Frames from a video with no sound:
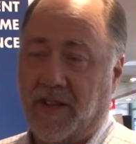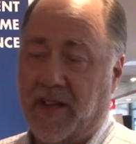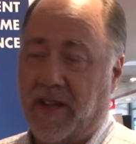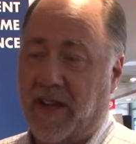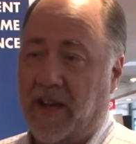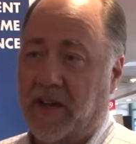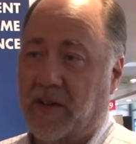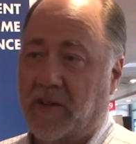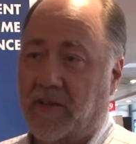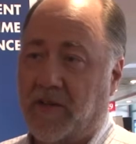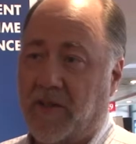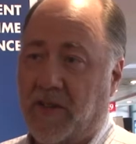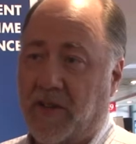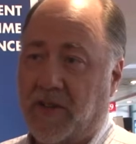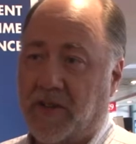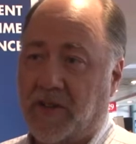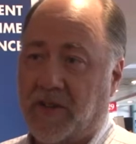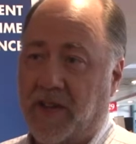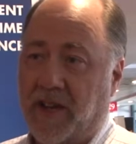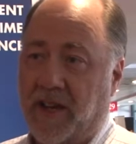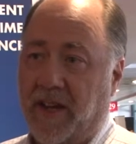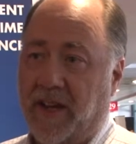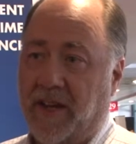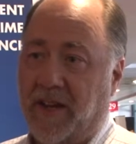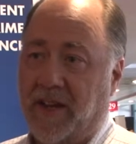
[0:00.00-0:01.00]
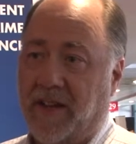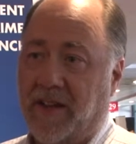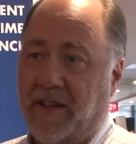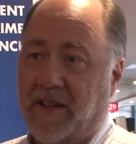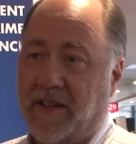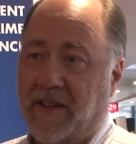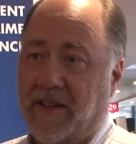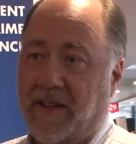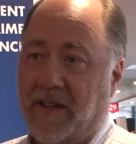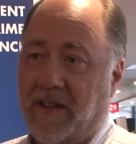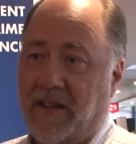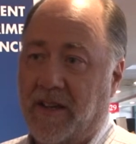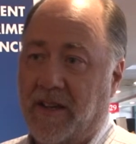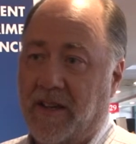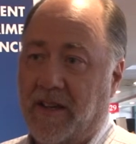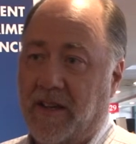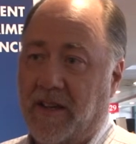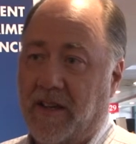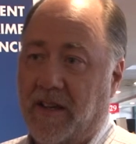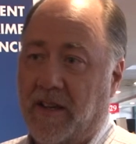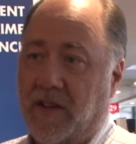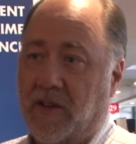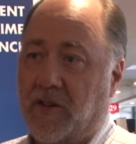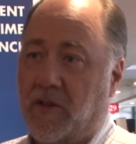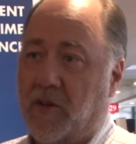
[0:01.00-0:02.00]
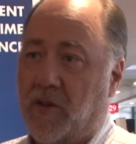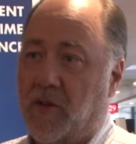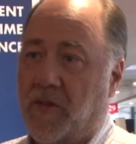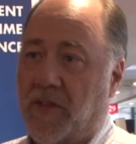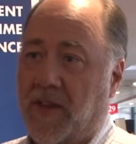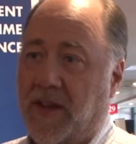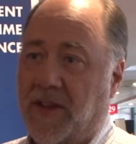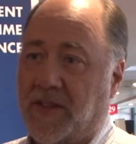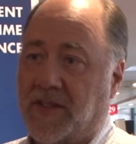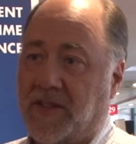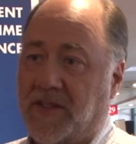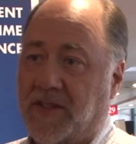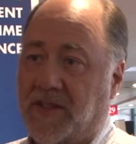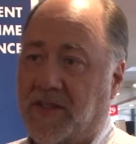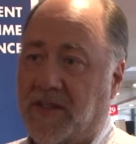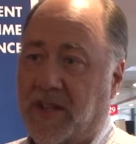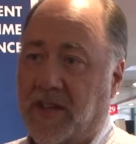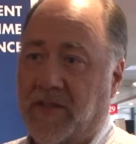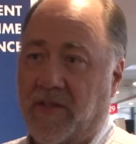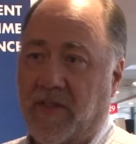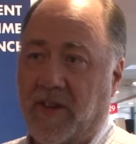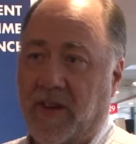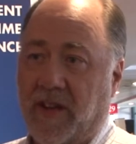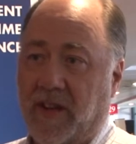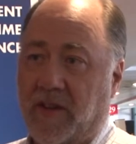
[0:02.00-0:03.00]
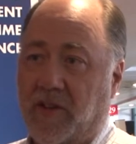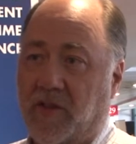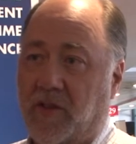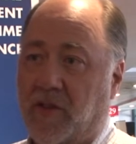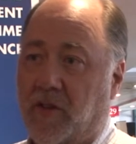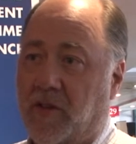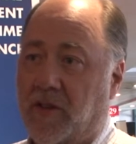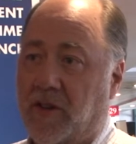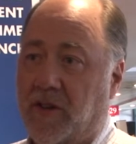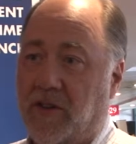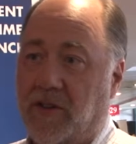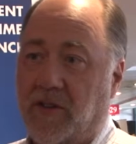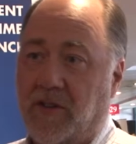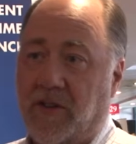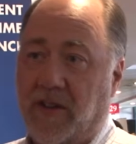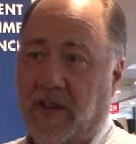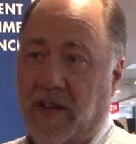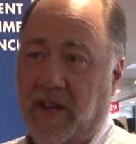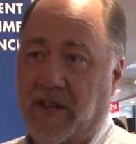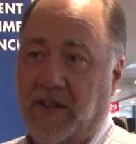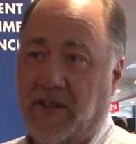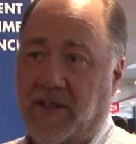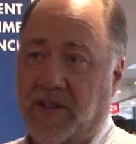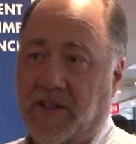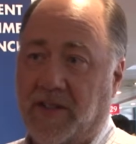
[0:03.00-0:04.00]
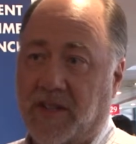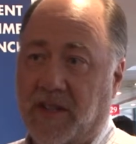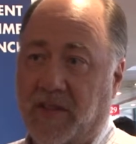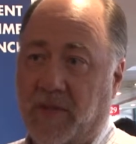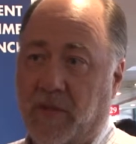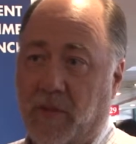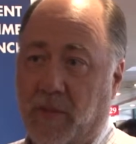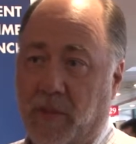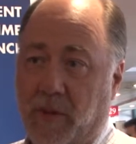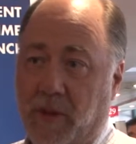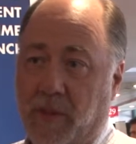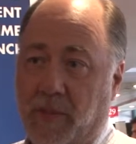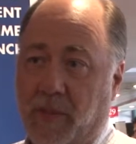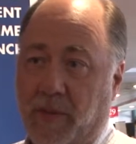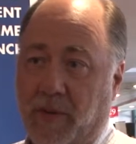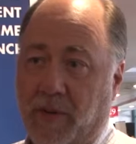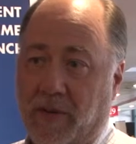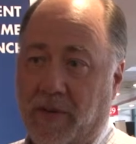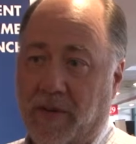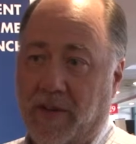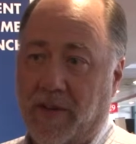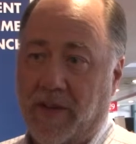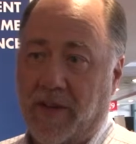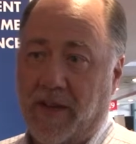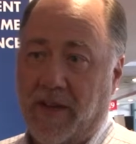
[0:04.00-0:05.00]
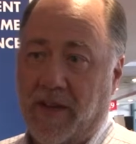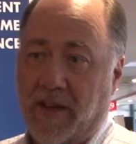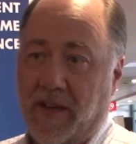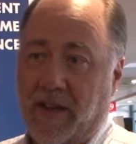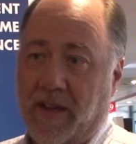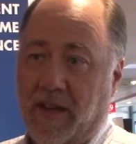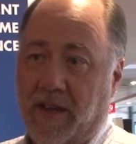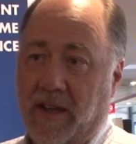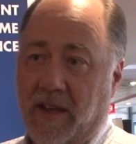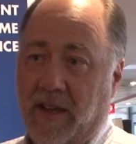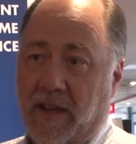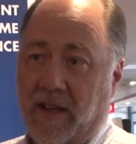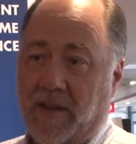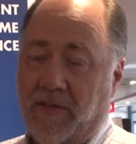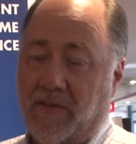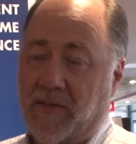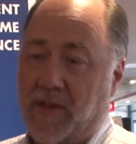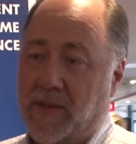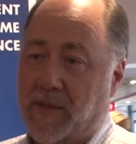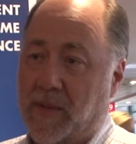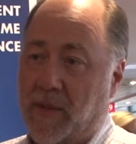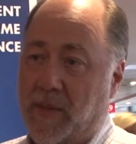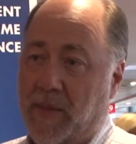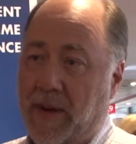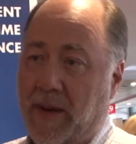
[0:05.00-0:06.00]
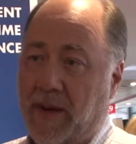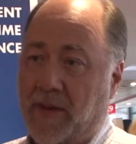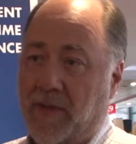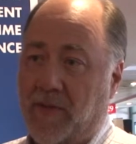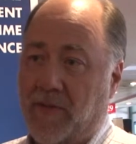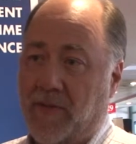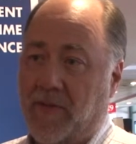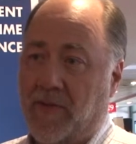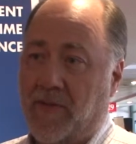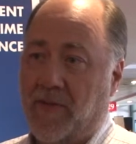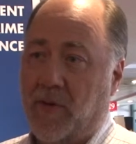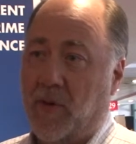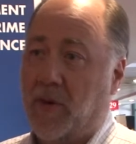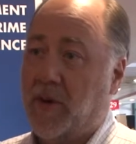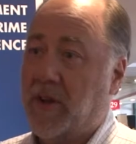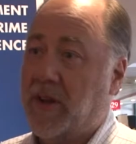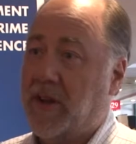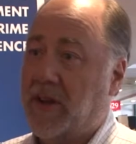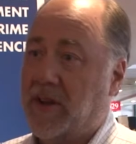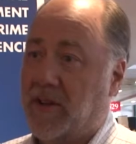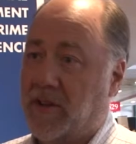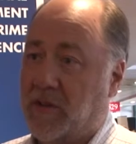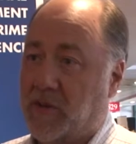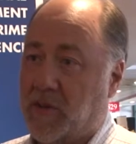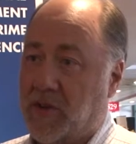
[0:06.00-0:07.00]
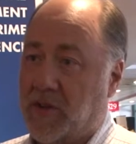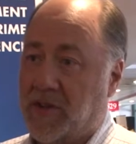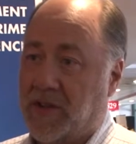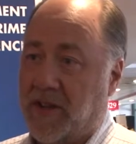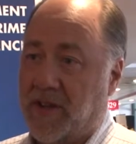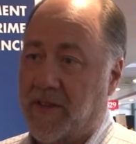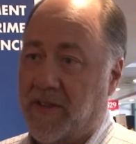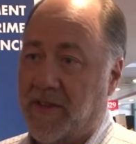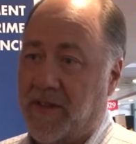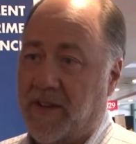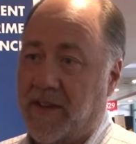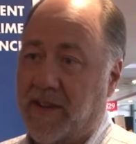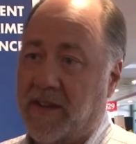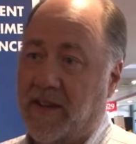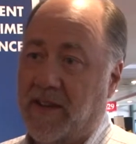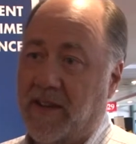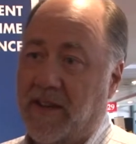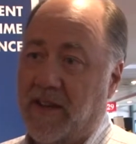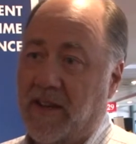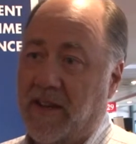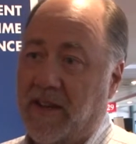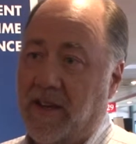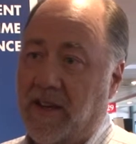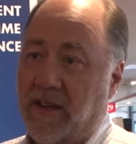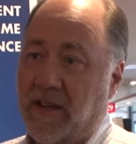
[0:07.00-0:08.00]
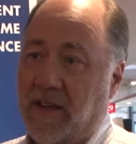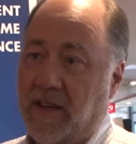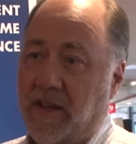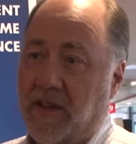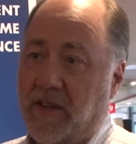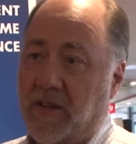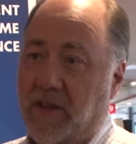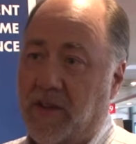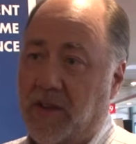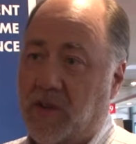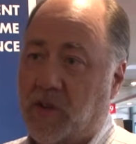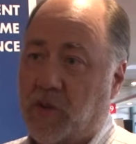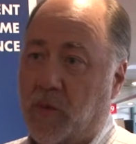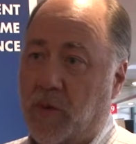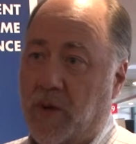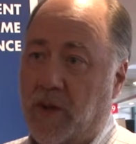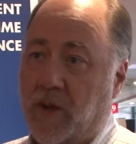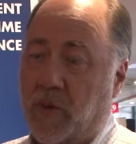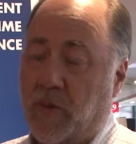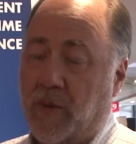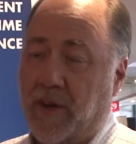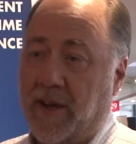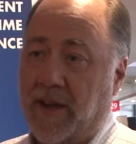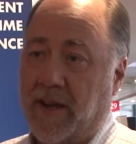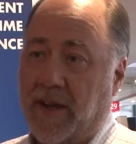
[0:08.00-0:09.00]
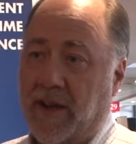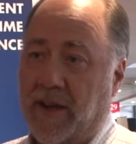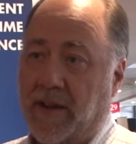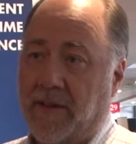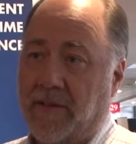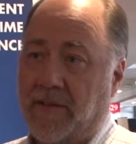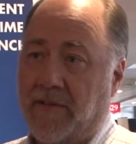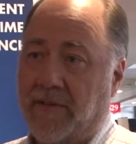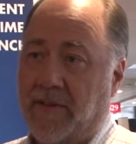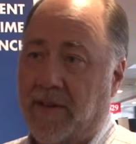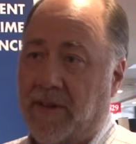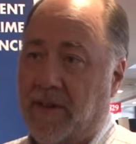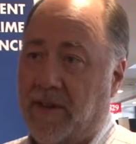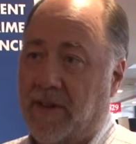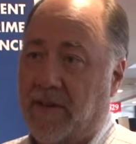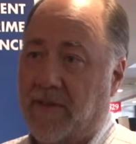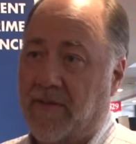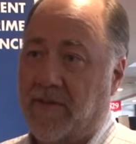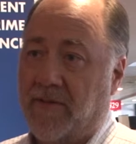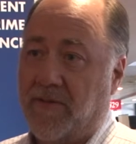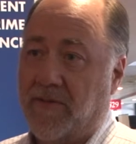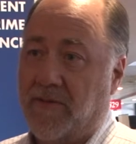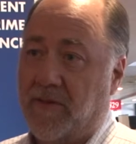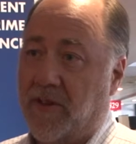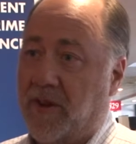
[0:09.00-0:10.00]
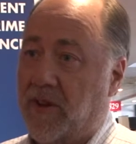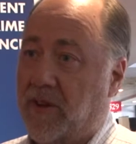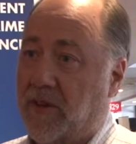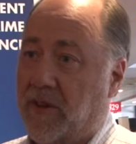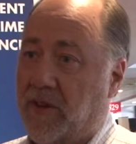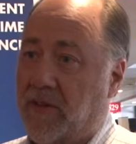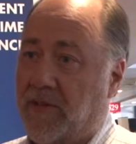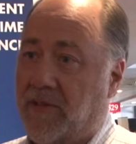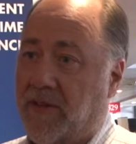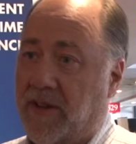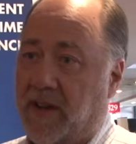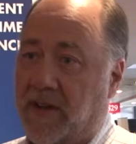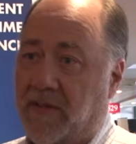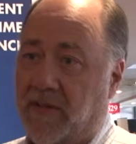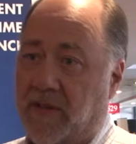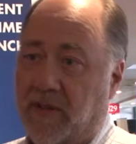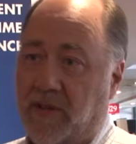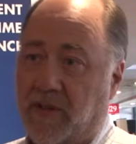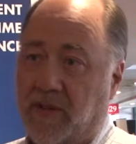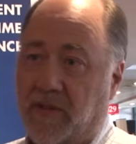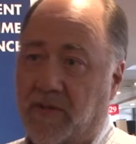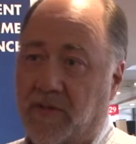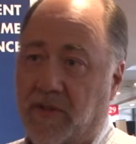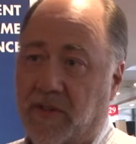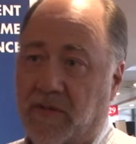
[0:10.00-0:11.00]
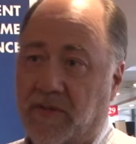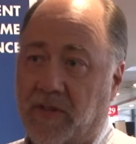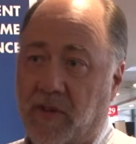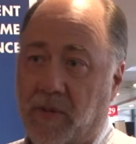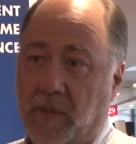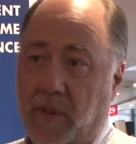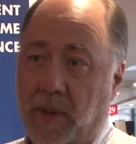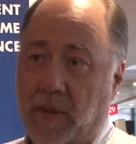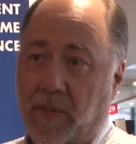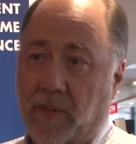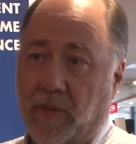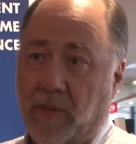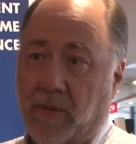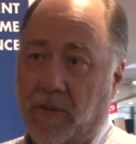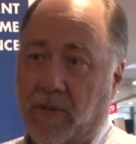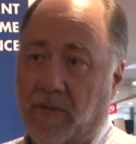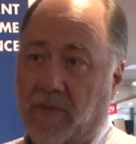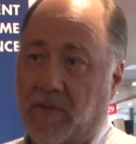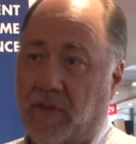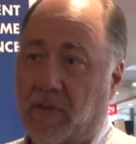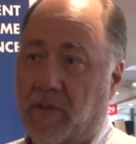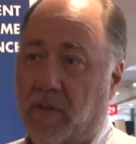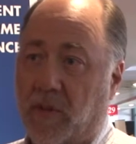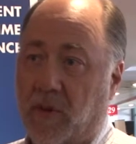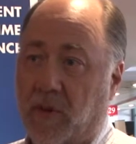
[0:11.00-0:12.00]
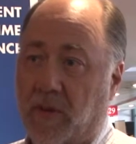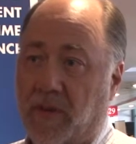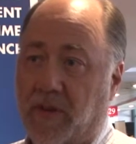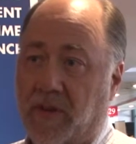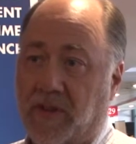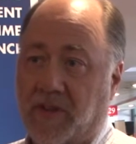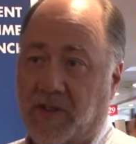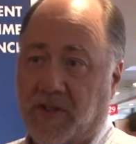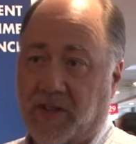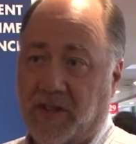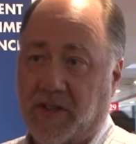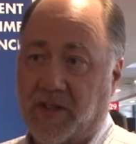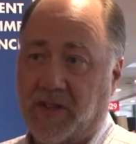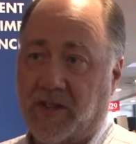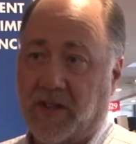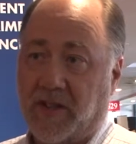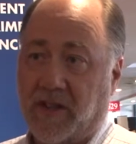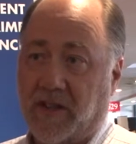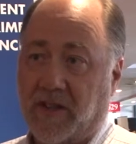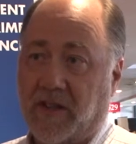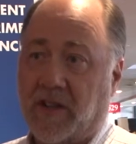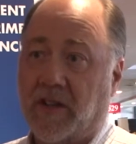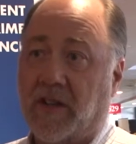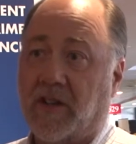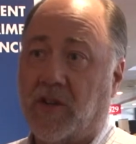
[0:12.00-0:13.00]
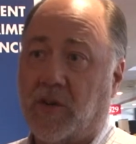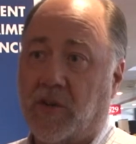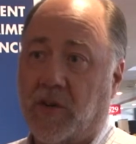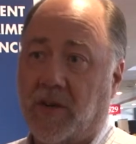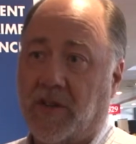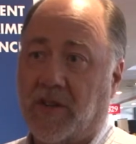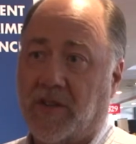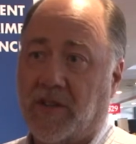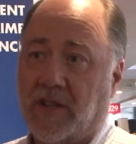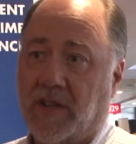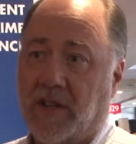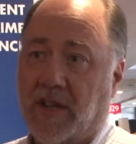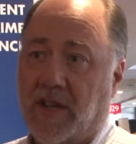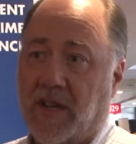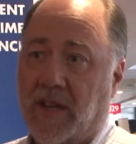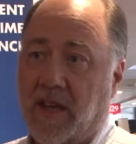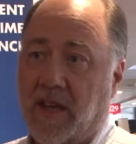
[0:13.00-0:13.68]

in Niagara Falls, Canada in 2007 had 297 people, and from about 40 countries, I think. This week we have nearly 550 people from more than 60 countries.